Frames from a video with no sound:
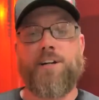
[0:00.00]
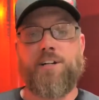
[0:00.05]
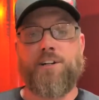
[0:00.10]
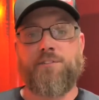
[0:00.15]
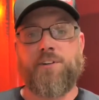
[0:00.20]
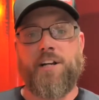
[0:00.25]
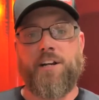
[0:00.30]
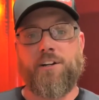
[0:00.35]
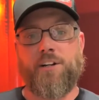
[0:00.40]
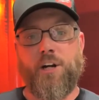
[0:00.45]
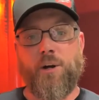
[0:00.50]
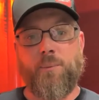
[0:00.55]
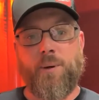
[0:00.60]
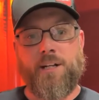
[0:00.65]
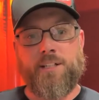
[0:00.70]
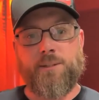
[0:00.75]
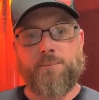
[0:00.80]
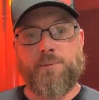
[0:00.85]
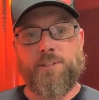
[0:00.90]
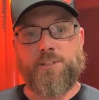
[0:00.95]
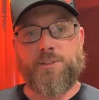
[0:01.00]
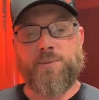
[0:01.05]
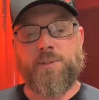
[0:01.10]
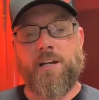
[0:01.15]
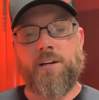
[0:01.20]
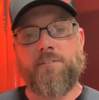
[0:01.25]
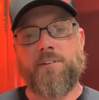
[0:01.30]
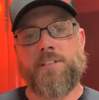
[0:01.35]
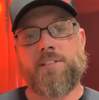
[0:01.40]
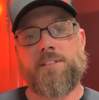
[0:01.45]
over here in our welding booths
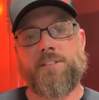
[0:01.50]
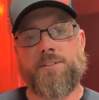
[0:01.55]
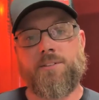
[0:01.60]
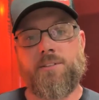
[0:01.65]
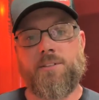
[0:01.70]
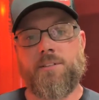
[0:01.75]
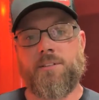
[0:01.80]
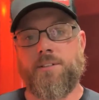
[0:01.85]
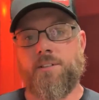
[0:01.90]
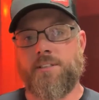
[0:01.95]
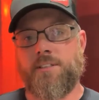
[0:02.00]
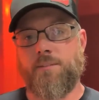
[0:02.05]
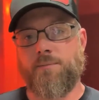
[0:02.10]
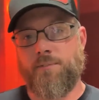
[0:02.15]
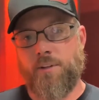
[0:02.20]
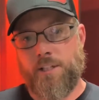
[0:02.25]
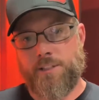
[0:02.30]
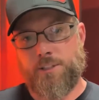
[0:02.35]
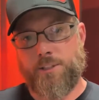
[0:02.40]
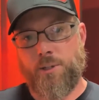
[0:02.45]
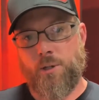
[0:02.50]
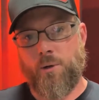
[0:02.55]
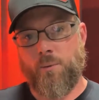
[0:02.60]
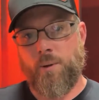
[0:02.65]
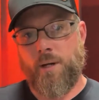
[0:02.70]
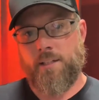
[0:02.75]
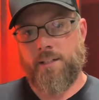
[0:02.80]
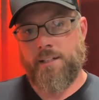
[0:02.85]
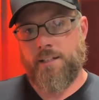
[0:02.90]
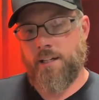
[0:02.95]
we have a student doing some flux core
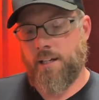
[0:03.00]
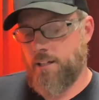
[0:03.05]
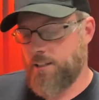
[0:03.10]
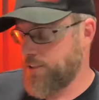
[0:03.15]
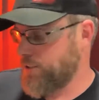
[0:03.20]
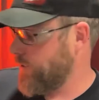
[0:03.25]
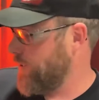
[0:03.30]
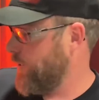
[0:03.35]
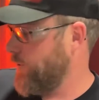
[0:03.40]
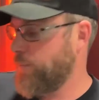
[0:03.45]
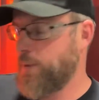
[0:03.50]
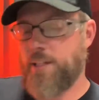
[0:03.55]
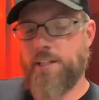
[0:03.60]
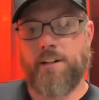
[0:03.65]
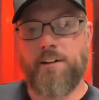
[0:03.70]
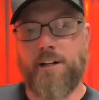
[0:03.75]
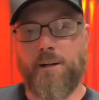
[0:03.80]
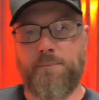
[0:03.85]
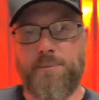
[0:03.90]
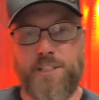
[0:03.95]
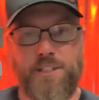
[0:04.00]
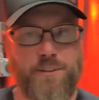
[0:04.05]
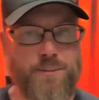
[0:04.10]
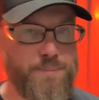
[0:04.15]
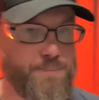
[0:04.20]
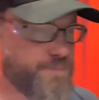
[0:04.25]
welding. I'll show you what they're up to.